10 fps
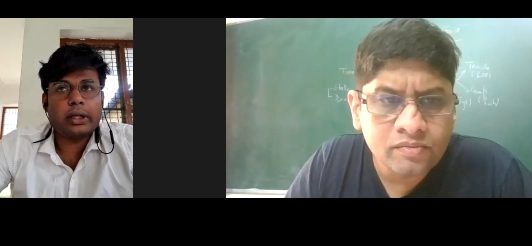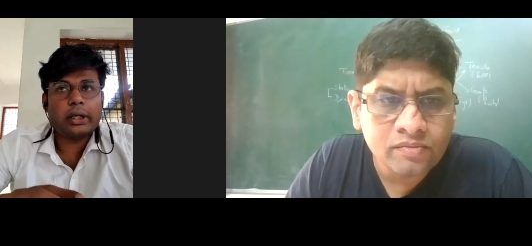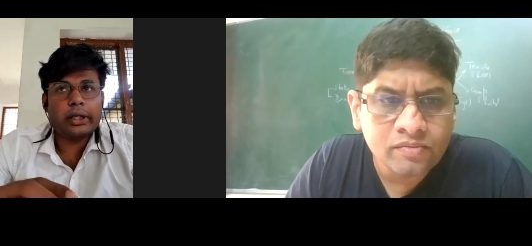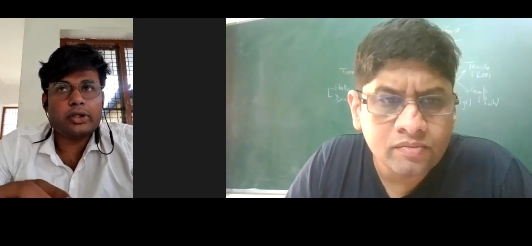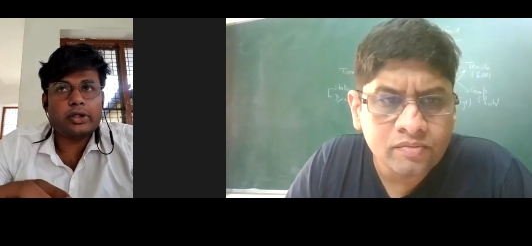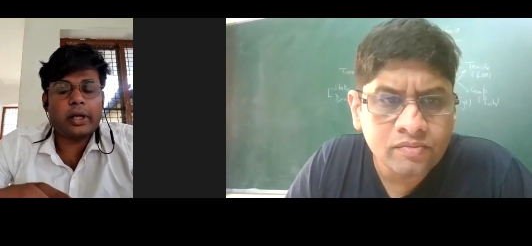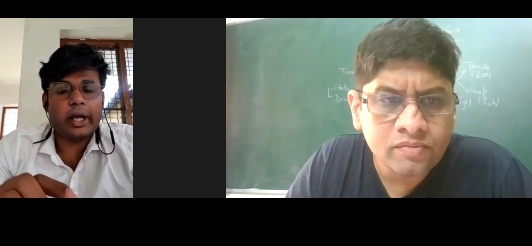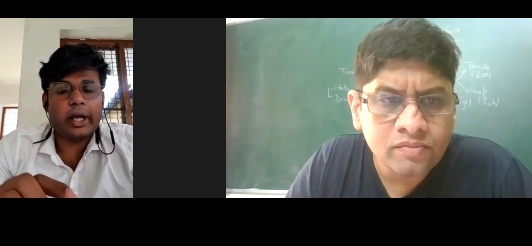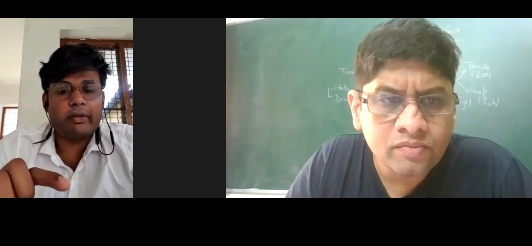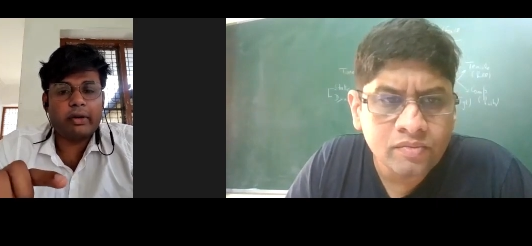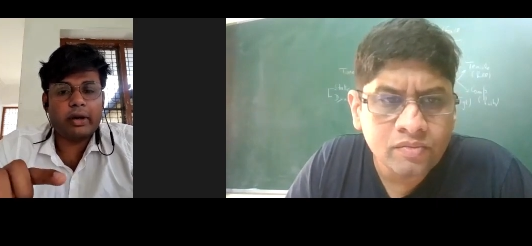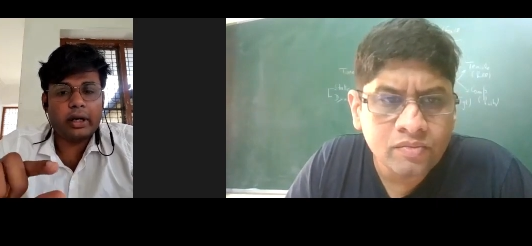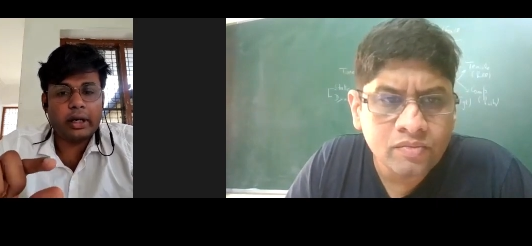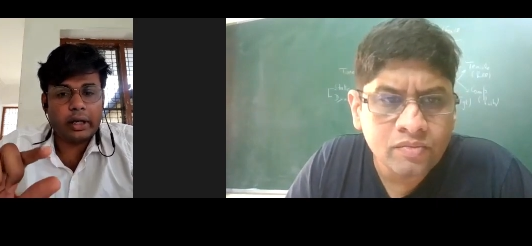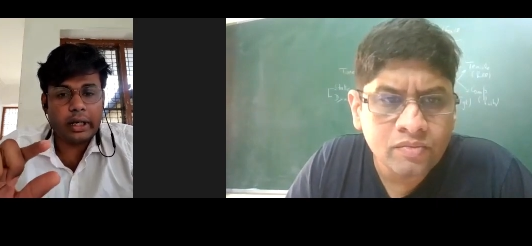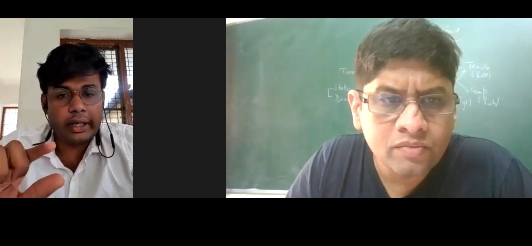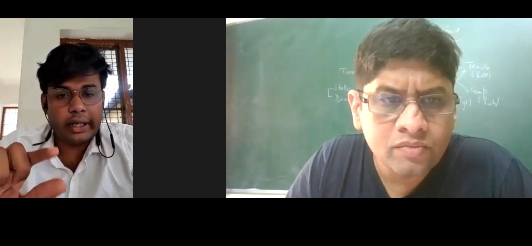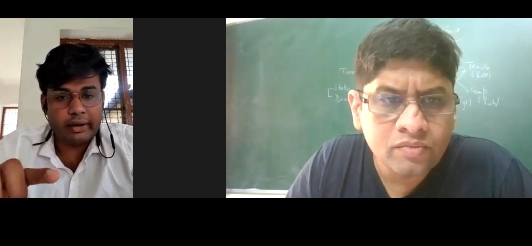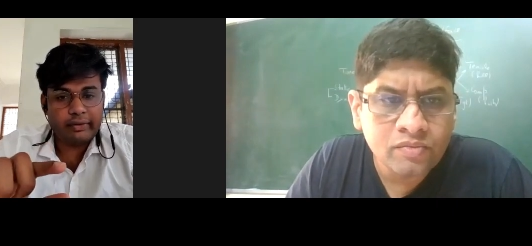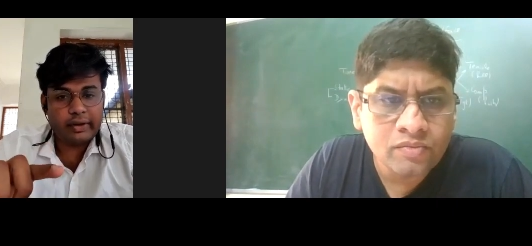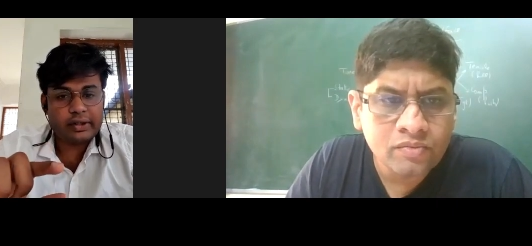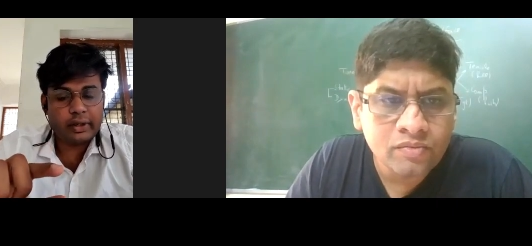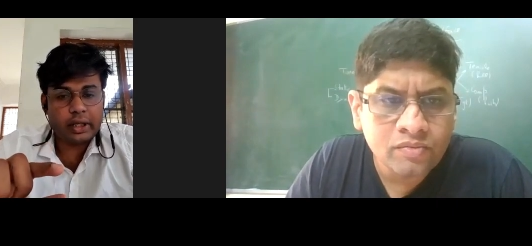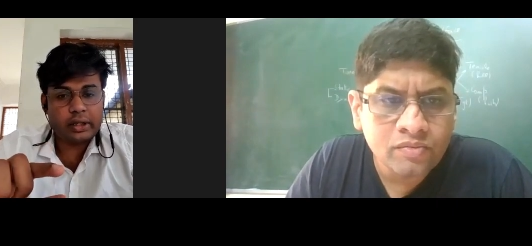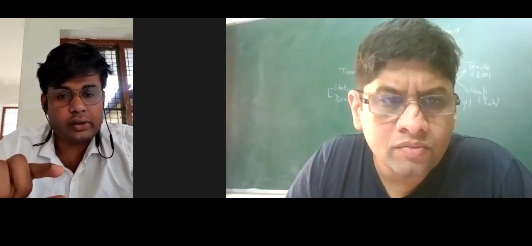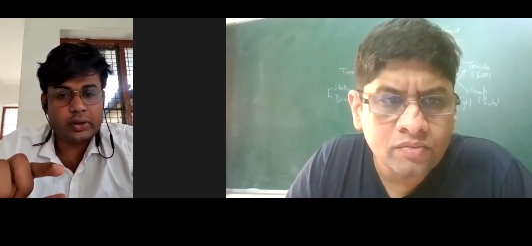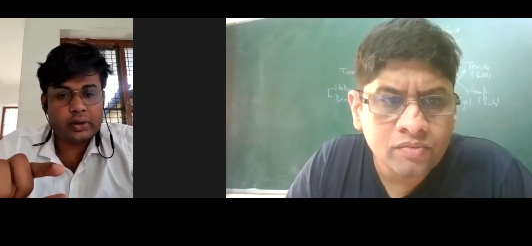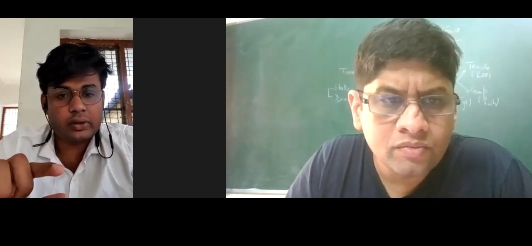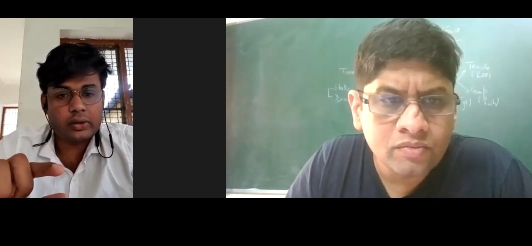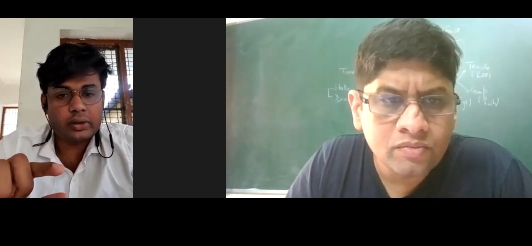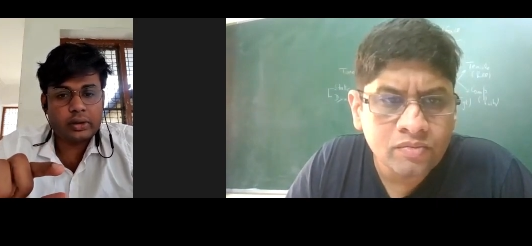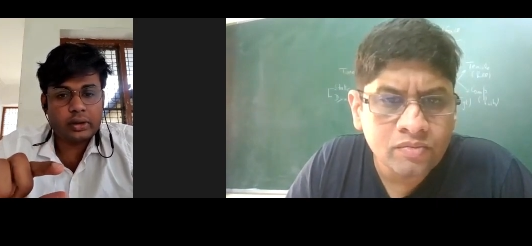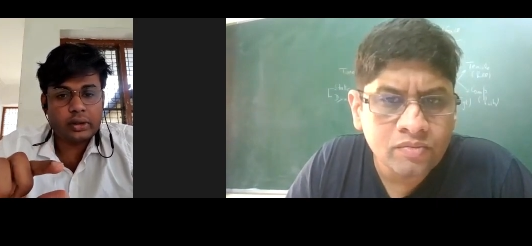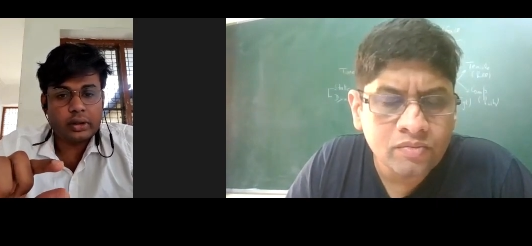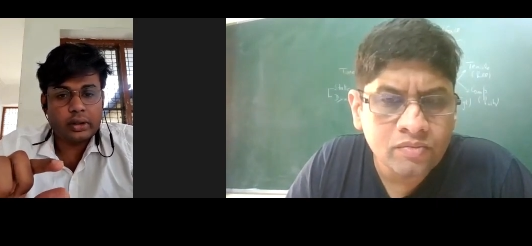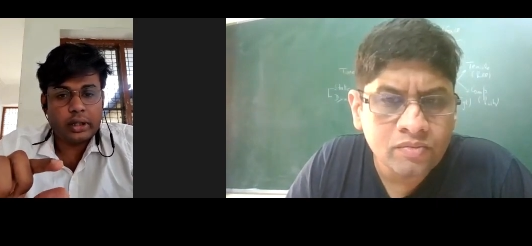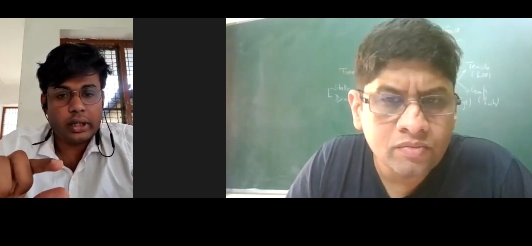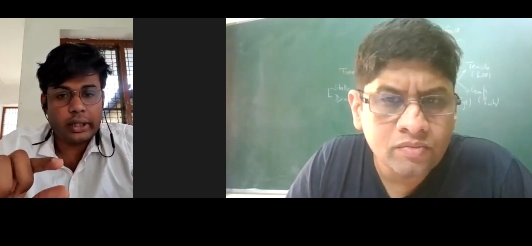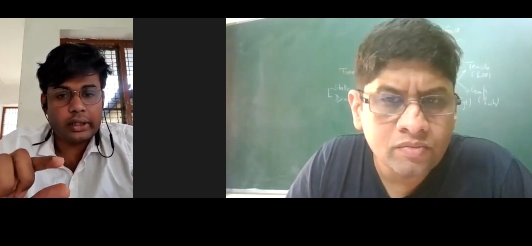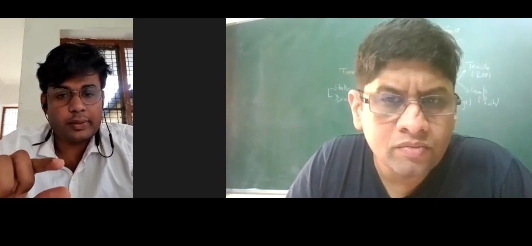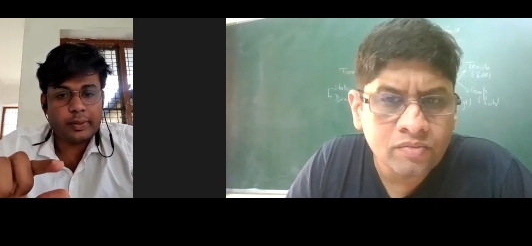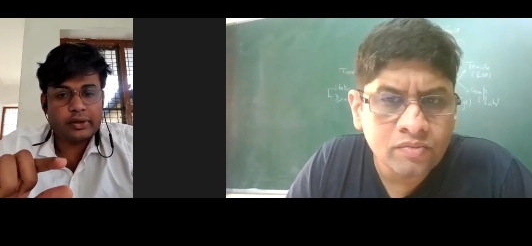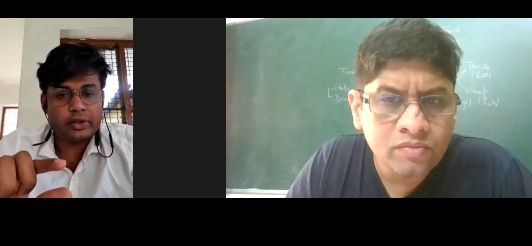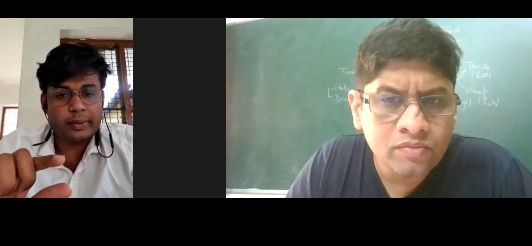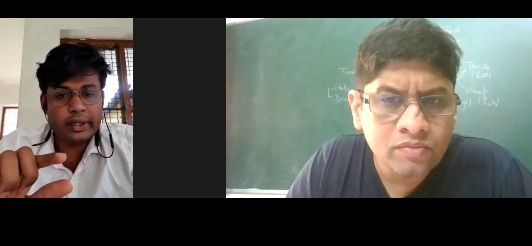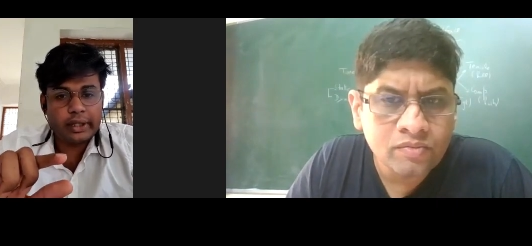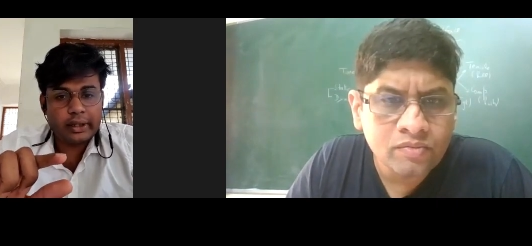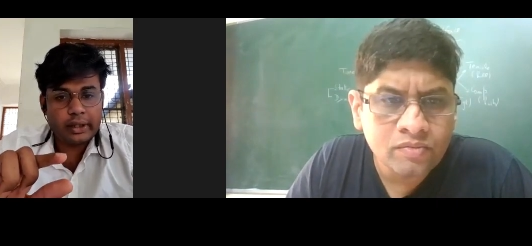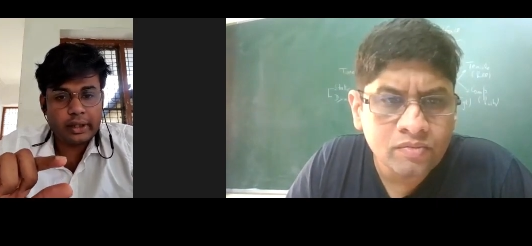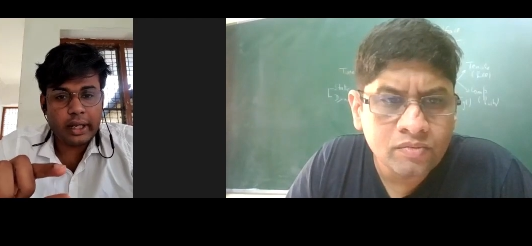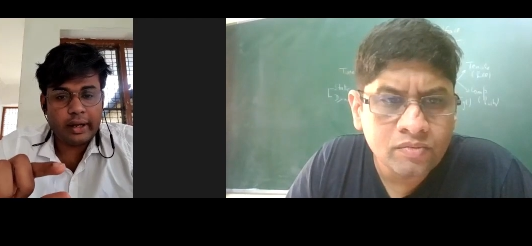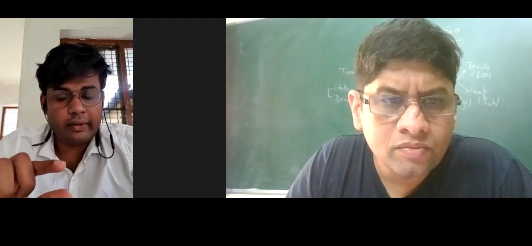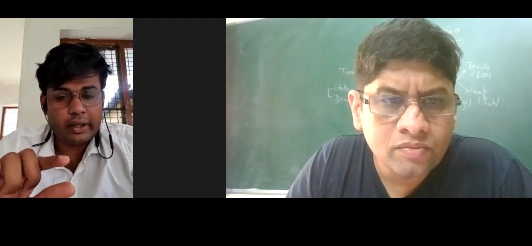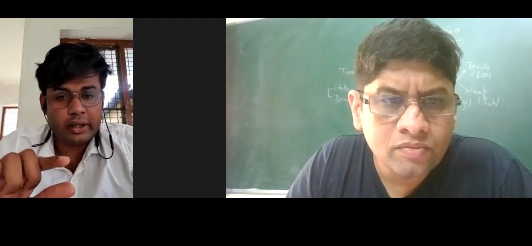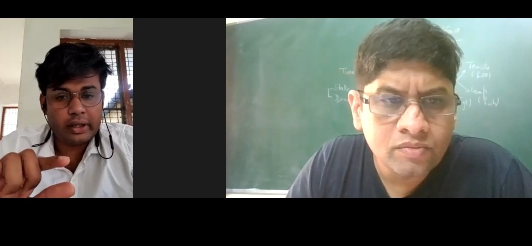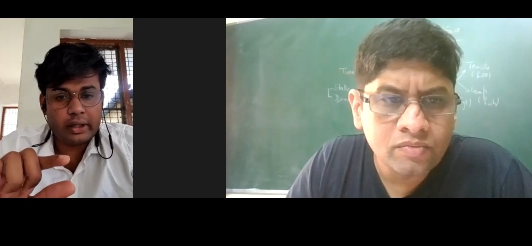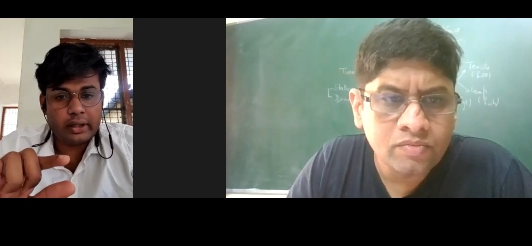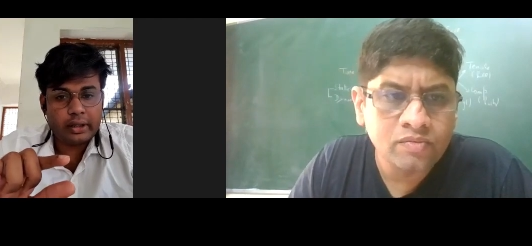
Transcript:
Speaker 1: uh, it should have a high toughness also. And the spring should be having, uh,